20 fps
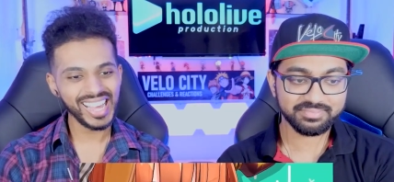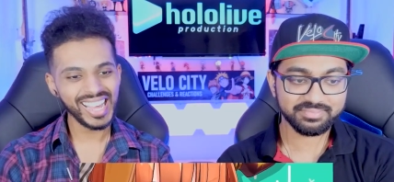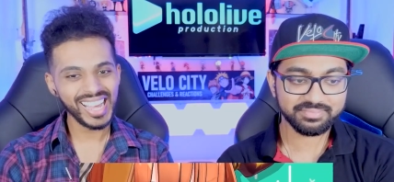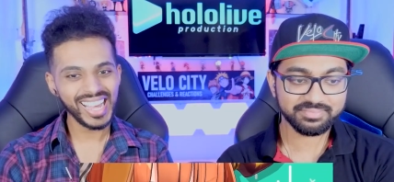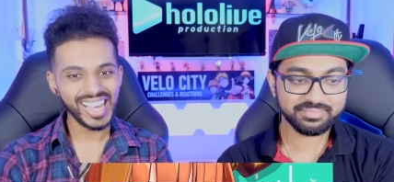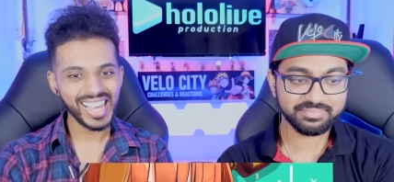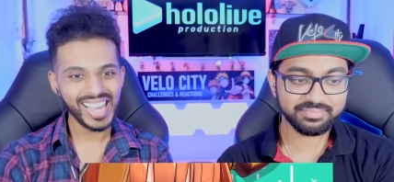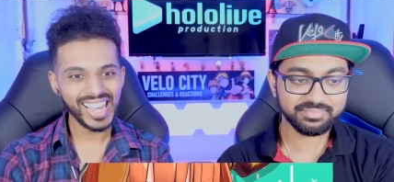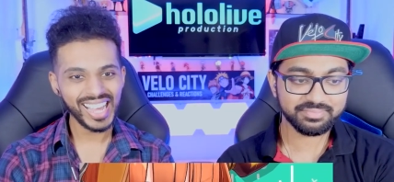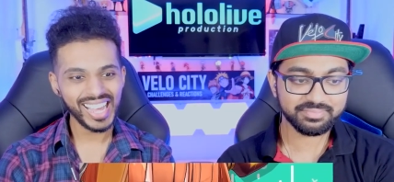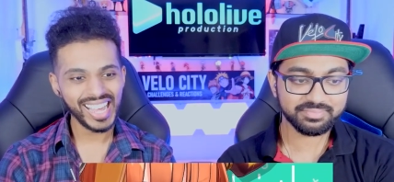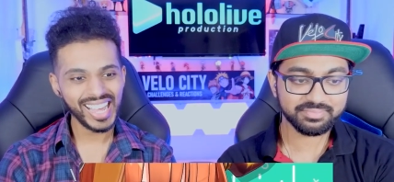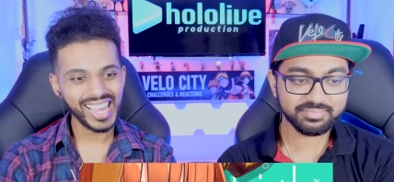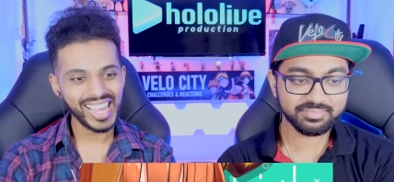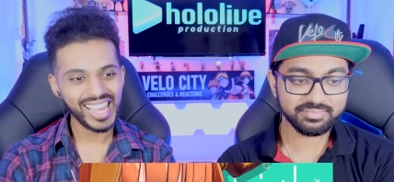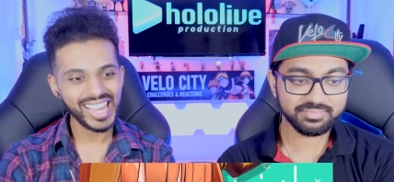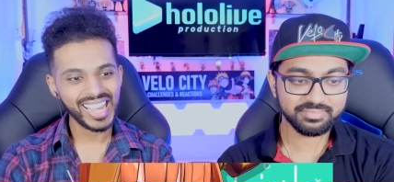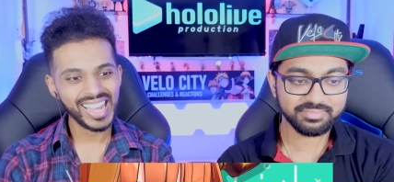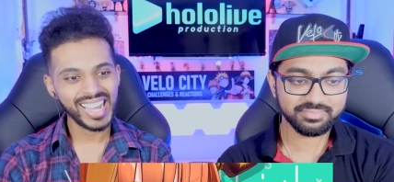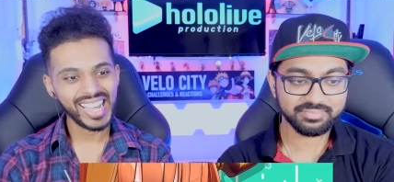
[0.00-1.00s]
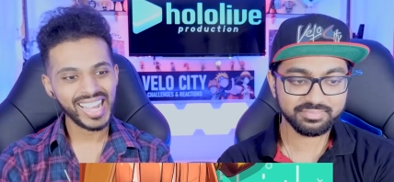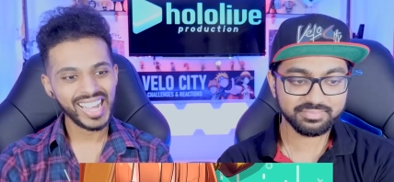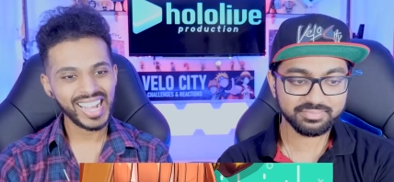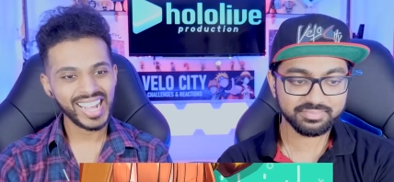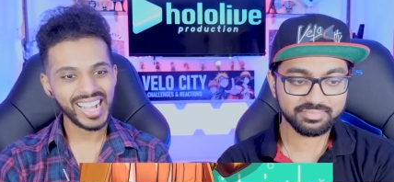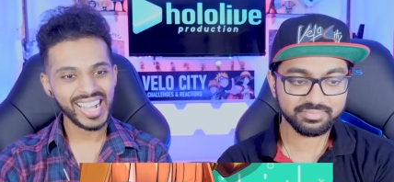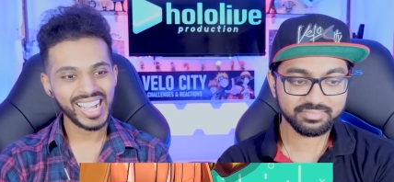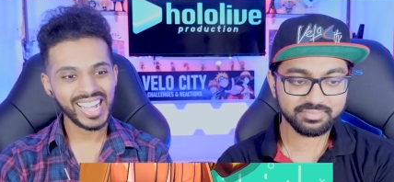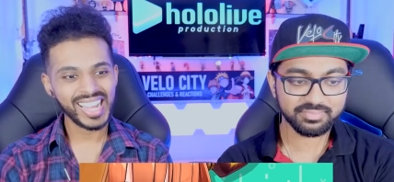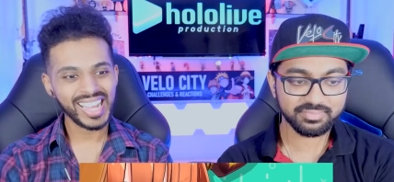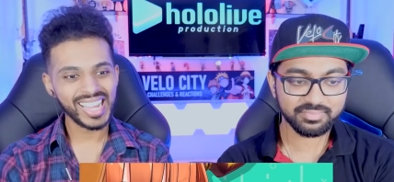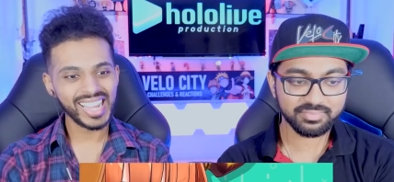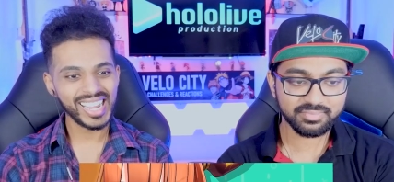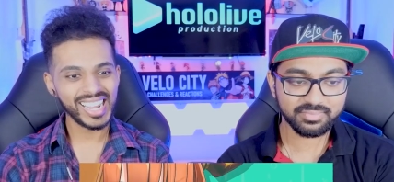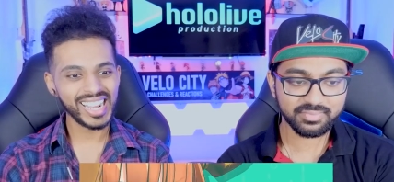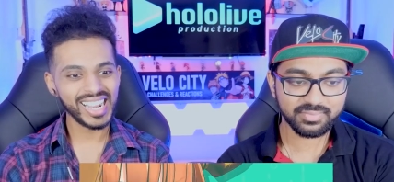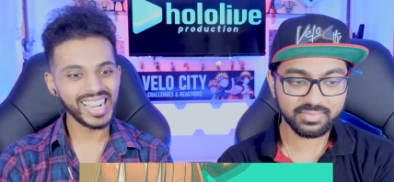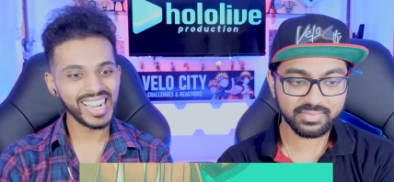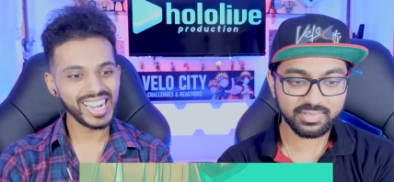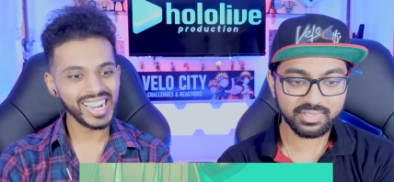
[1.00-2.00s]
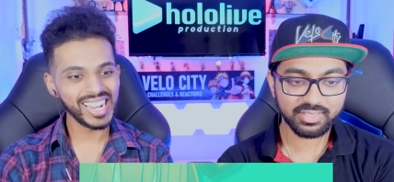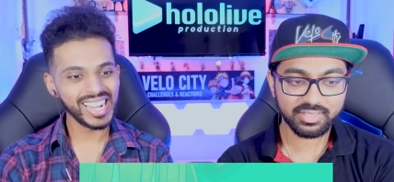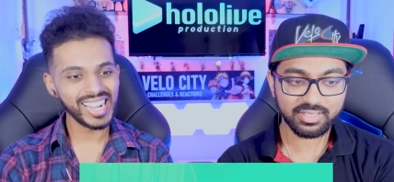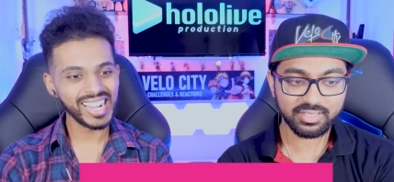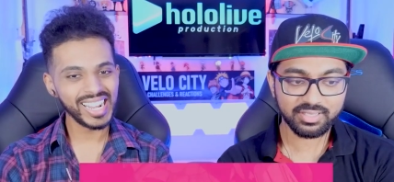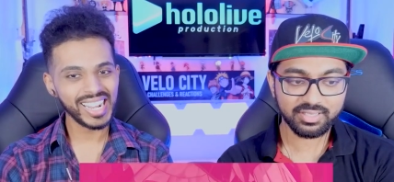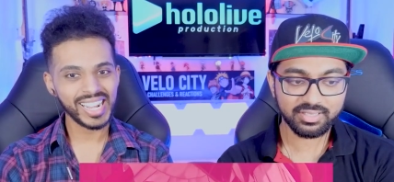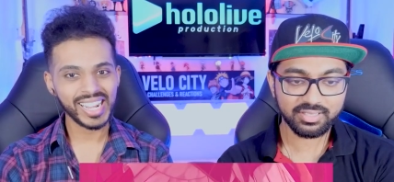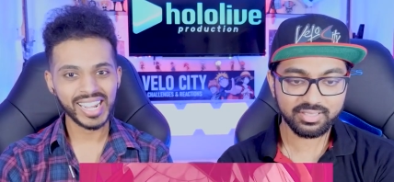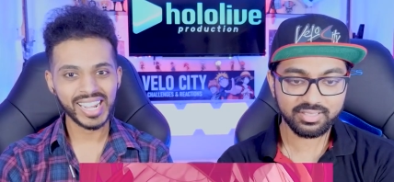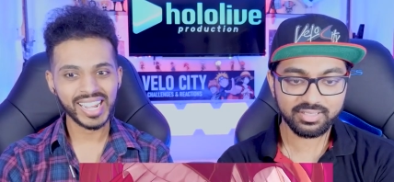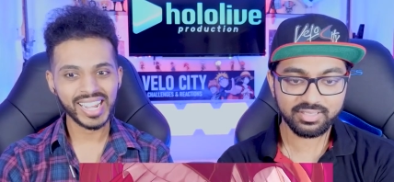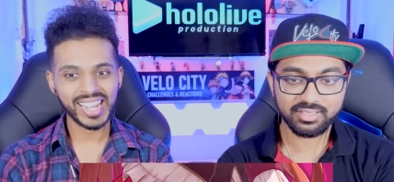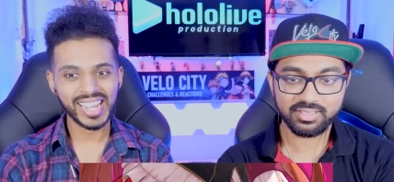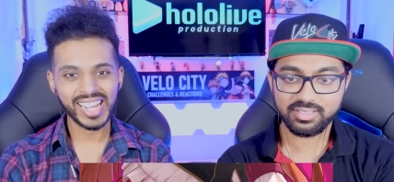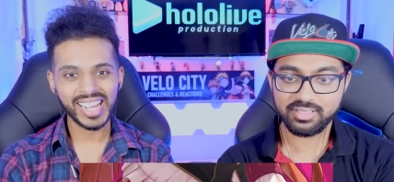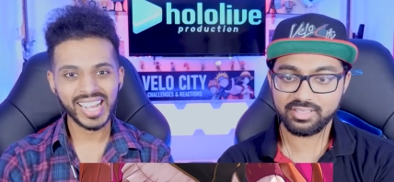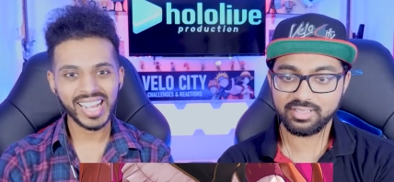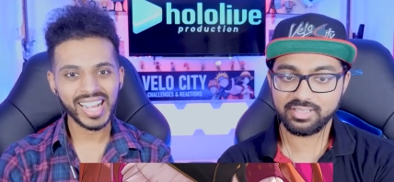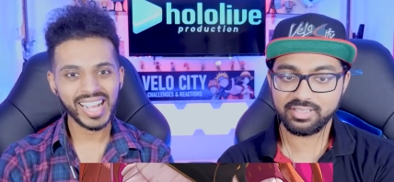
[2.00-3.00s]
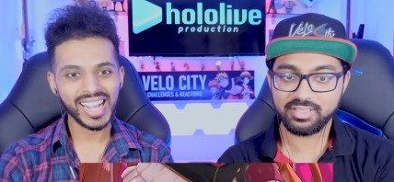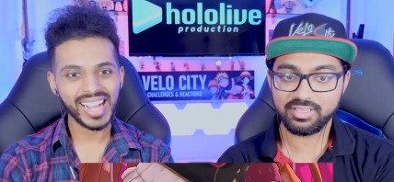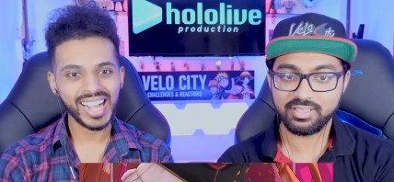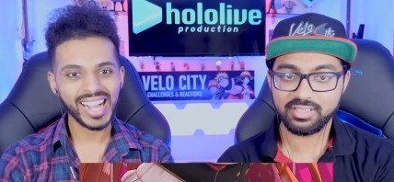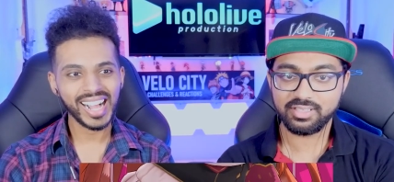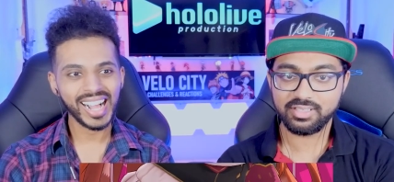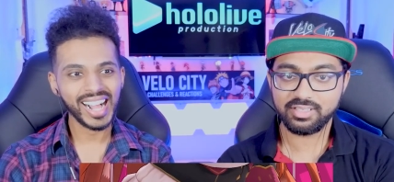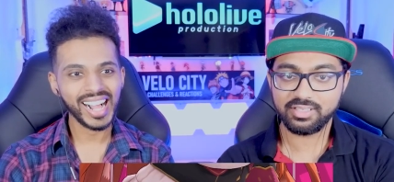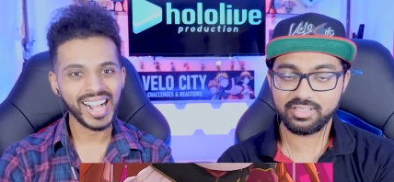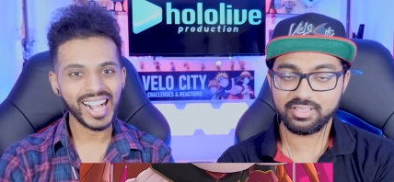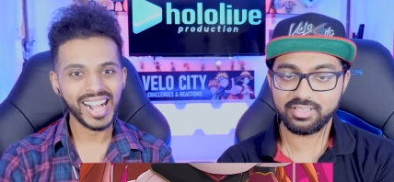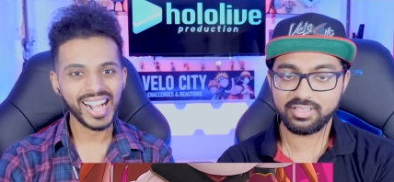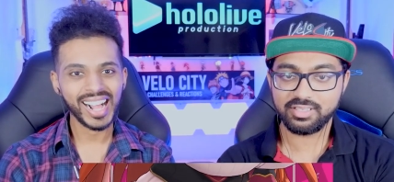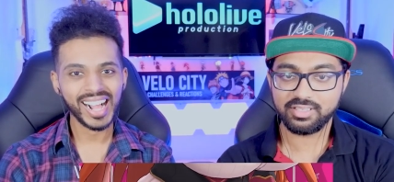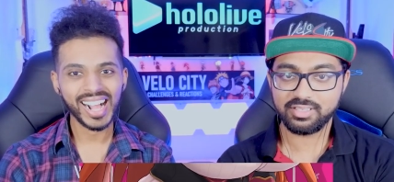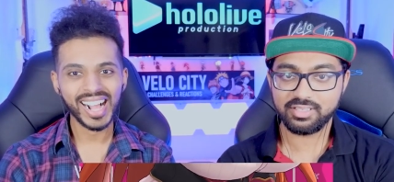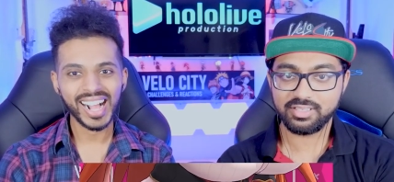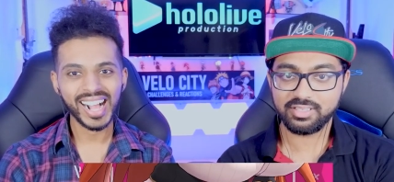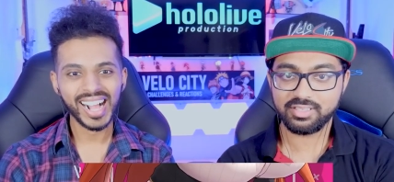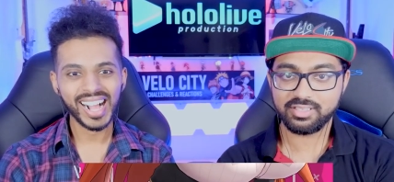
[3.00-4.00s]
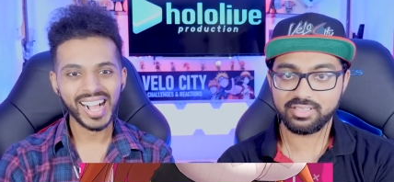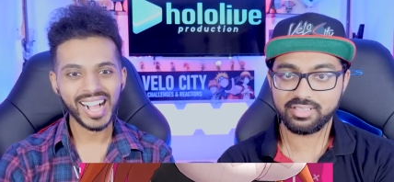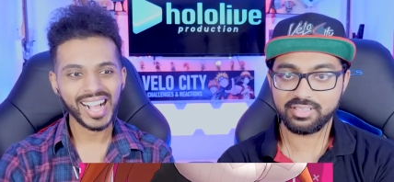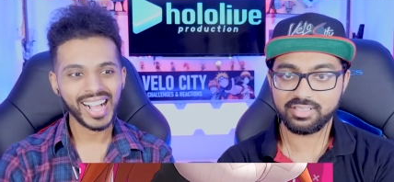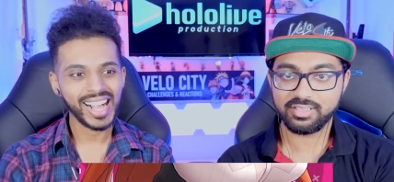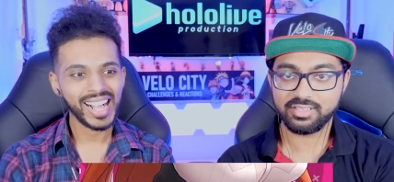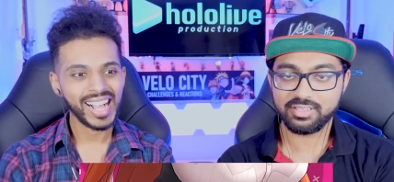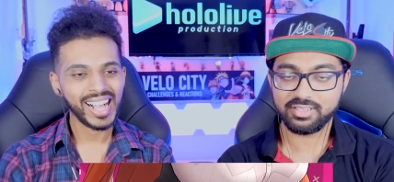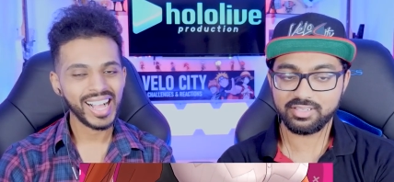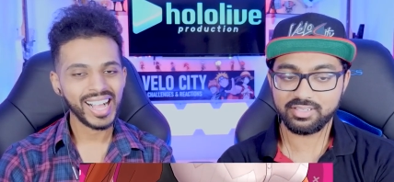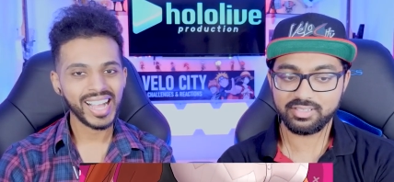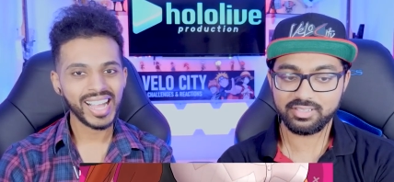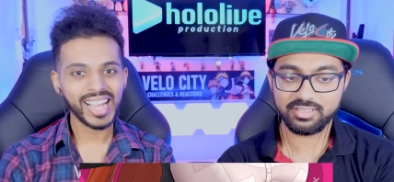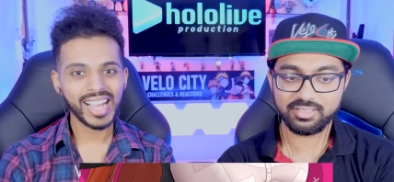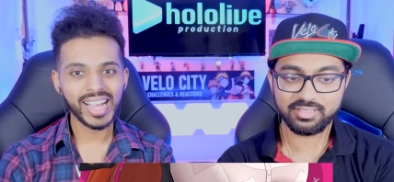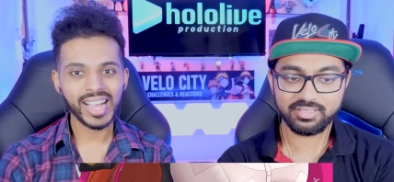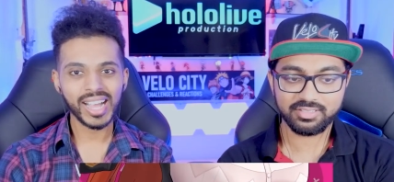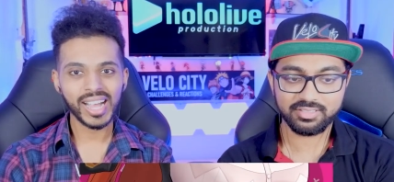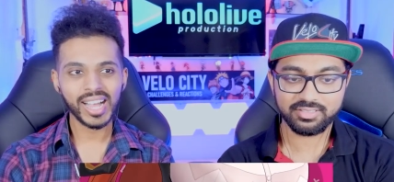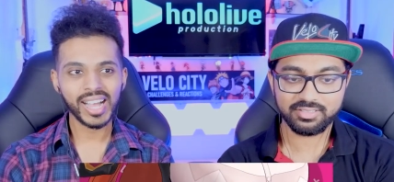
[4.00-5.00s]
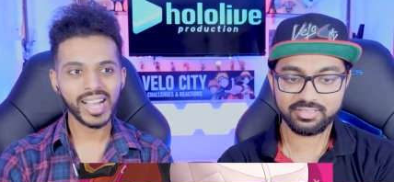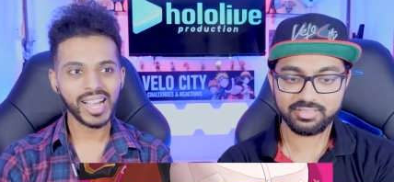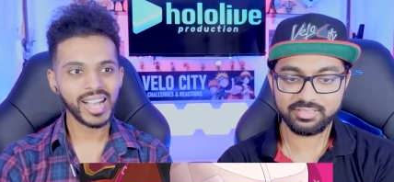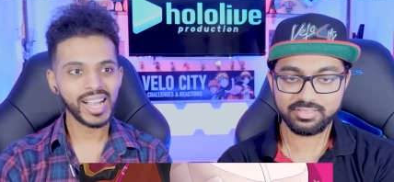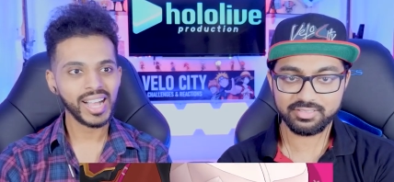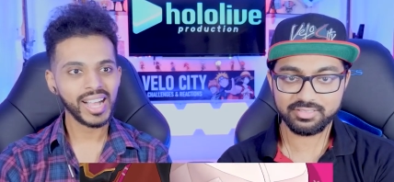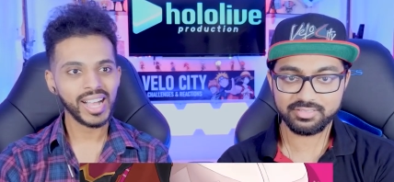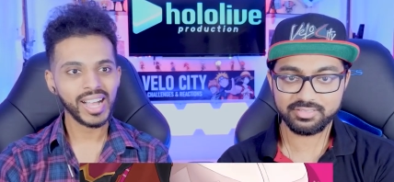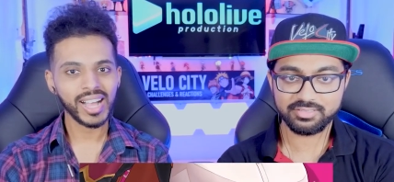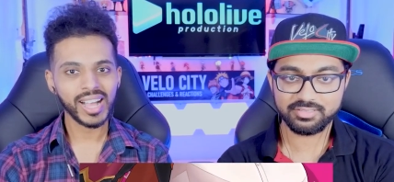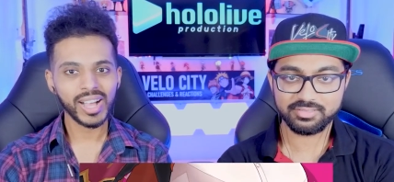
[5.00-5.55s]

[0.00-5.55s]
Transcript: [no speech]